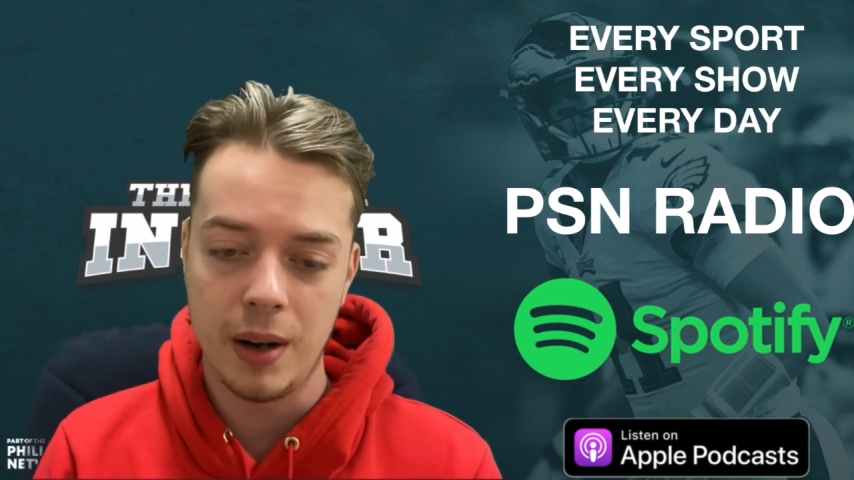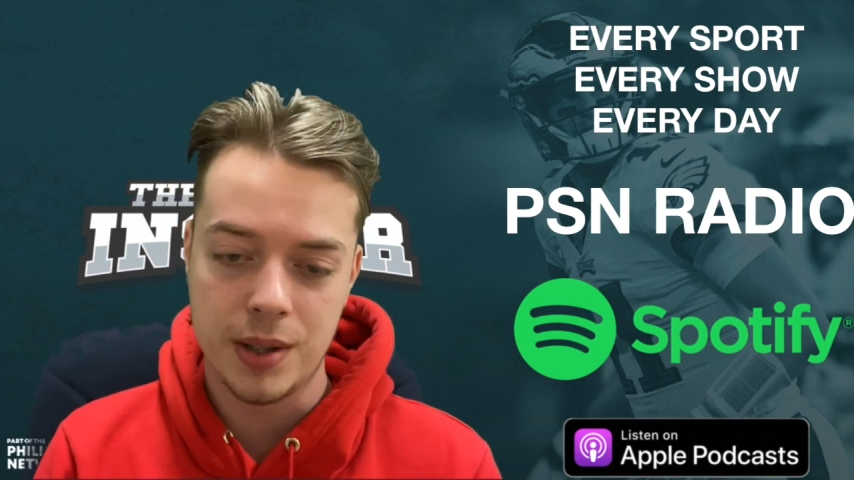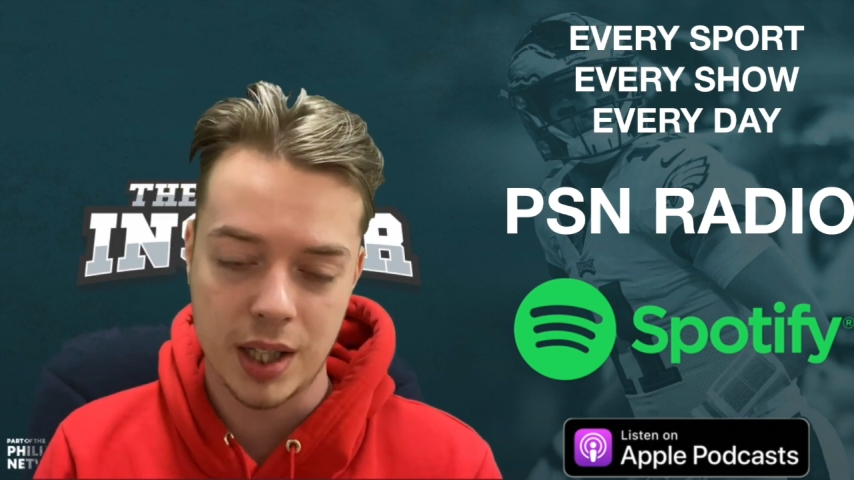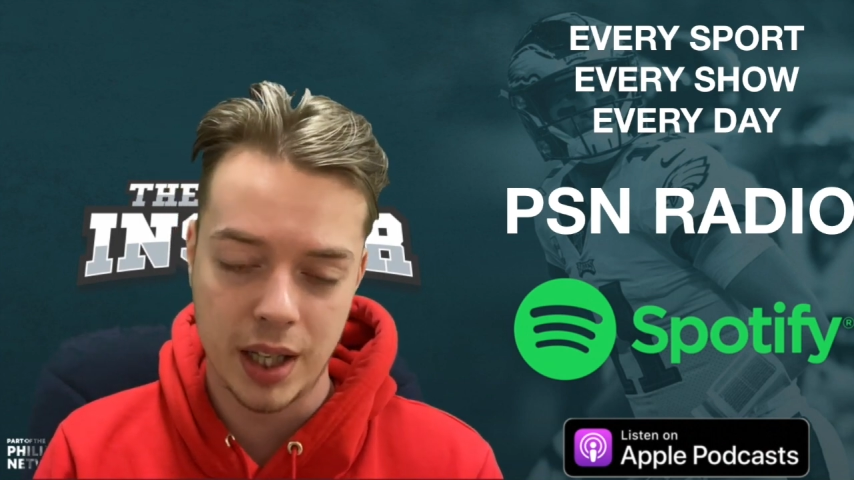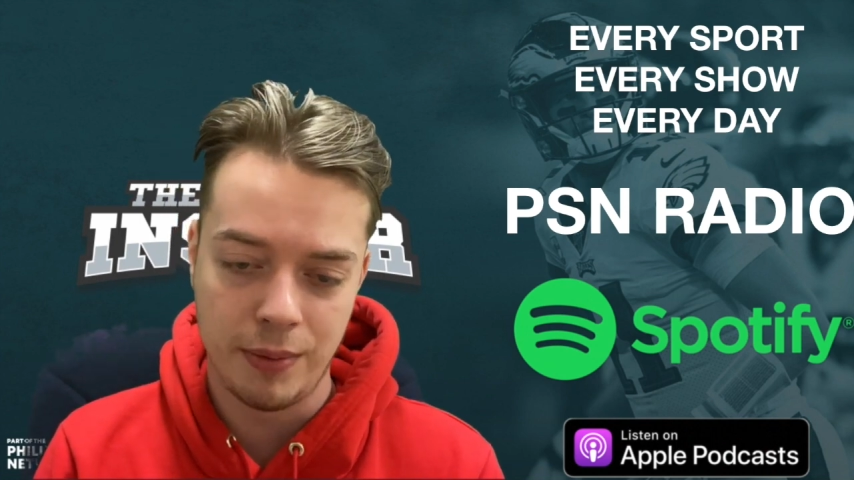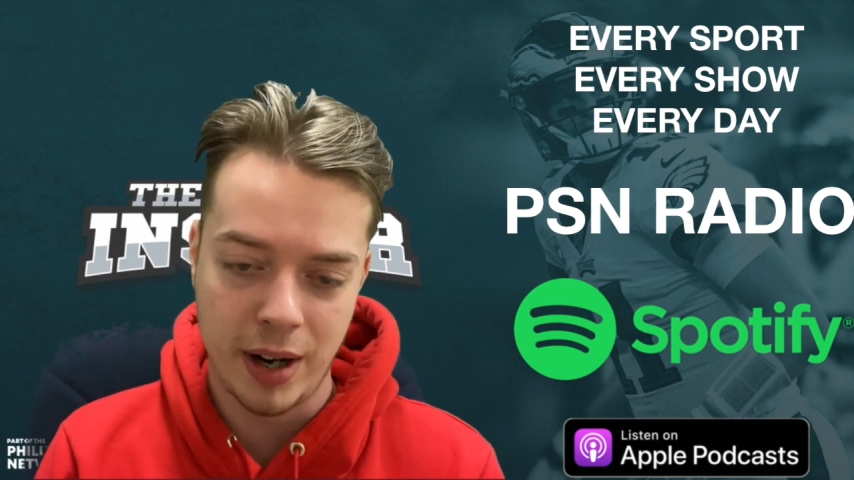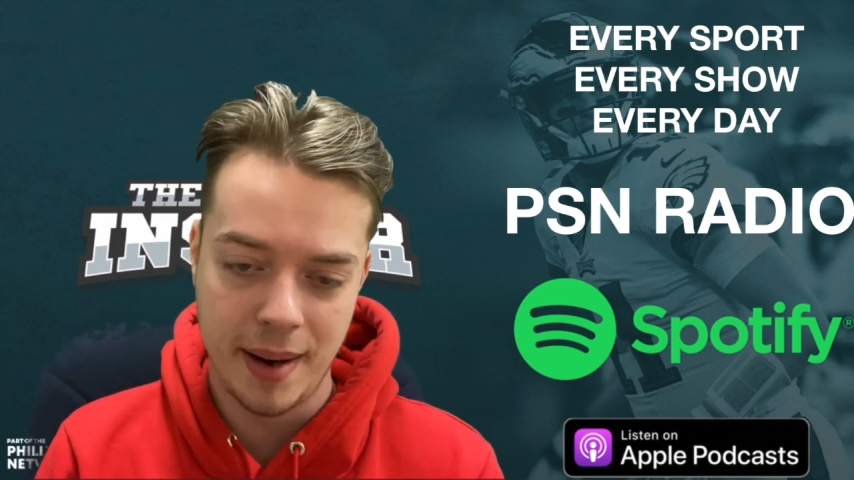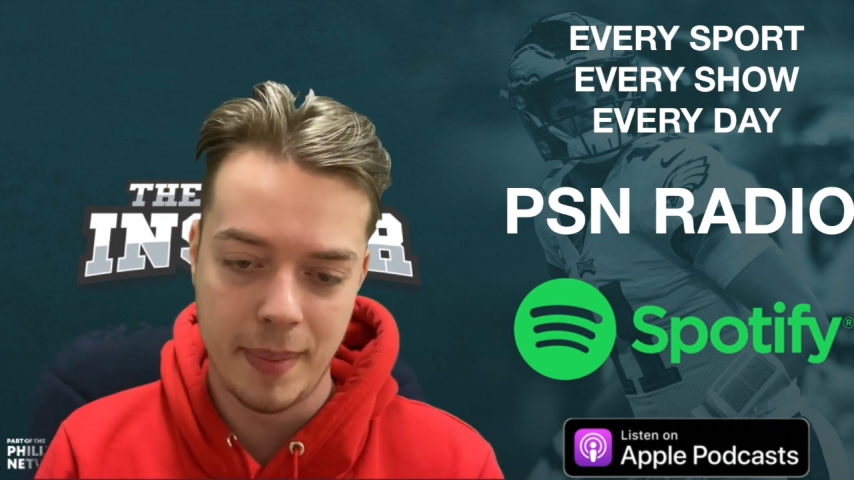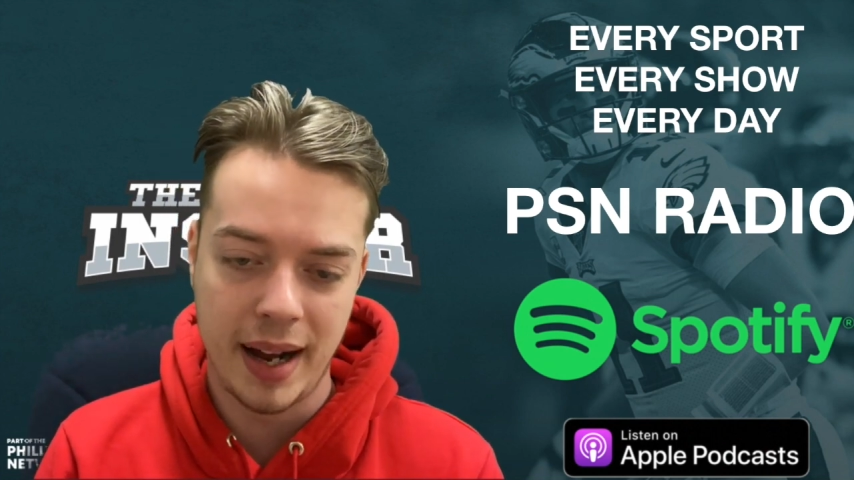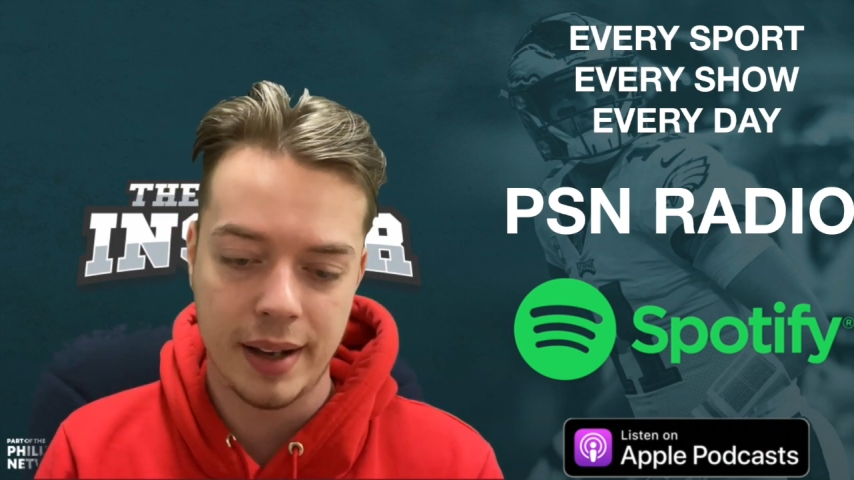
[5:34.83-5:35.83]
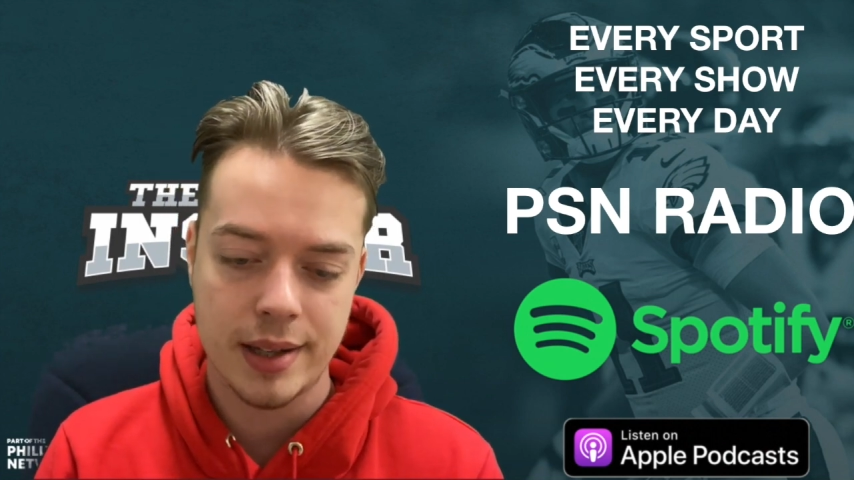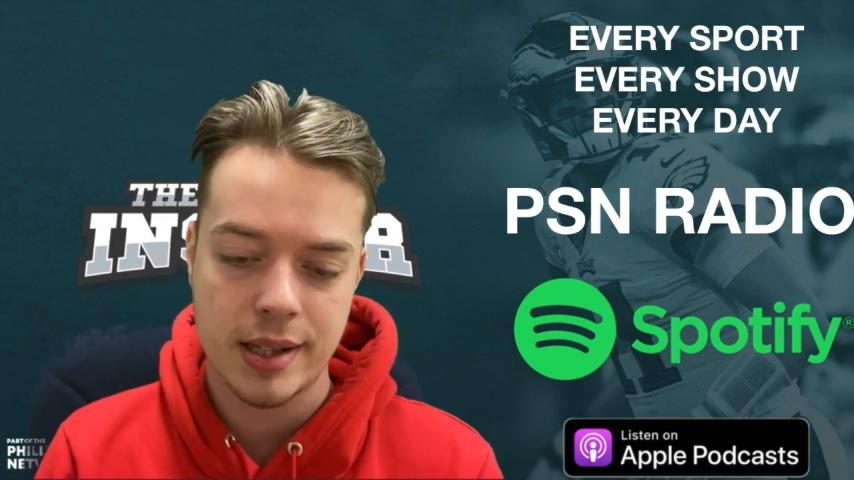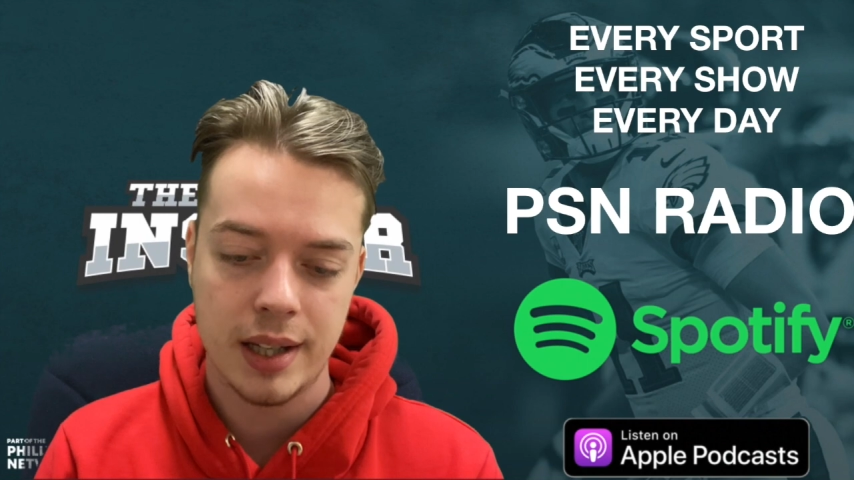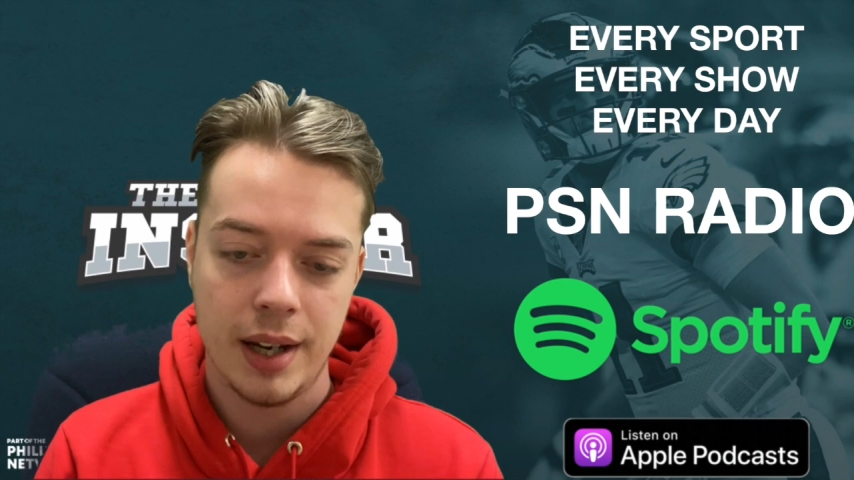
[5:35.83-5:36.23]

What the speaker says: to the running backs,